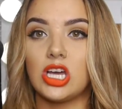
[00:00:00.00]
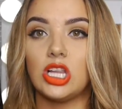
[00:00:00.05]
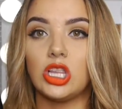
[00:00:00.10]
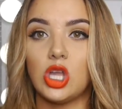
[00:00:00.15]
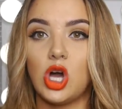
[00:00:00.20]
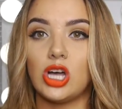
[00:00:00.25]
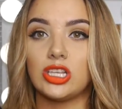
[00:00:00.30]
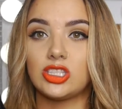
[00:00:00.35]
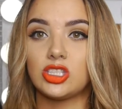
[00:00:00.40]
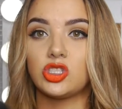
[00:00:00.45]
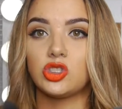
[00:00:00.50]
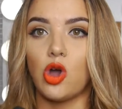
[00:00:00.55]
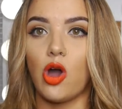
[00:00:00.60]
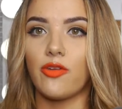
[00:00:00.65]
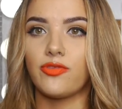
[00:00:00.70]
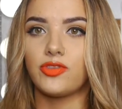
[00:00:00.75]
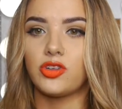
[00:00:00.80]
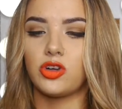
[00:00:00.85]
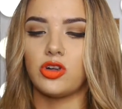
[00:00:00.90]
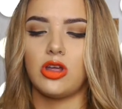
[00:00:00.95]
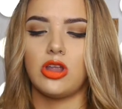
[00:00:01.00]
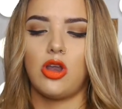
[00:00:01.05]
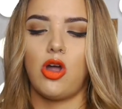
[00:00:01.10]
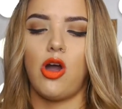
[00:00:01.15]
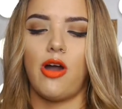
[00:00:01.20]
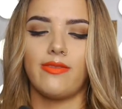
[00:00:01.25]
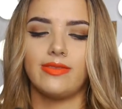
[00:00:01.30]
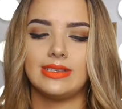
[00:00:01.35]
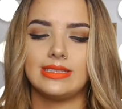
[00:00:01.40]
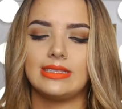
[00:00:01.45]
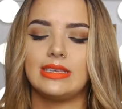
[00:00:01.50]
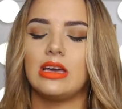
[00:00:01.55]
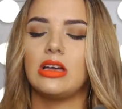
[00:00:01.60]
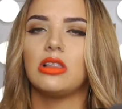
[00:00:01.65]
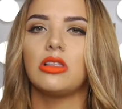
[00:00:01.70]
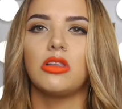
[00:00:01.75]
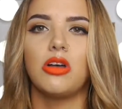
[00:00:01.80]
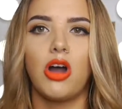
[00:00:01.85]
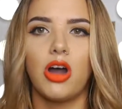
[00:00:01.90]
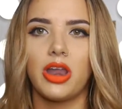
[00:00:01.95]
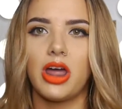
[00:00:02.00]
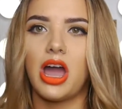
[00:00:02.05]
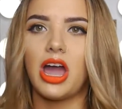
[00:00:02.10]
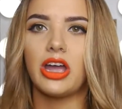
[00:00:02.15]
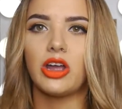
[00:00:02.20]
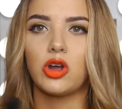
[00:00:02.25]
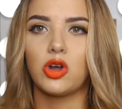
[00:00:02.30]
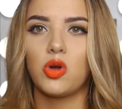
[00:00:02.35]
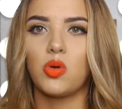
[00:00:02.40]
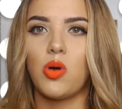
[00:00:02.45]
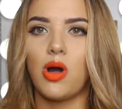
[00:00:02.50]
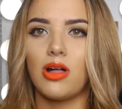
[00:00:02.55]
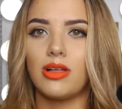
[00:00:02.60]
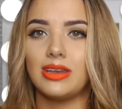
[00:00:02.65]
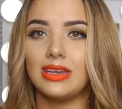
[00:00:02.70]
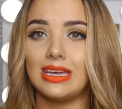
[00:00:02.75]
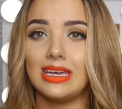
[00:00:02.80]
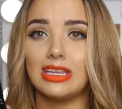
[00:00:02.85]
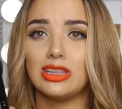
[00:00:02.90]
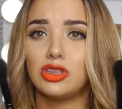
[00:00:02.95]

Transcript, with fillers: a lot softer and obviously a lot higher quality.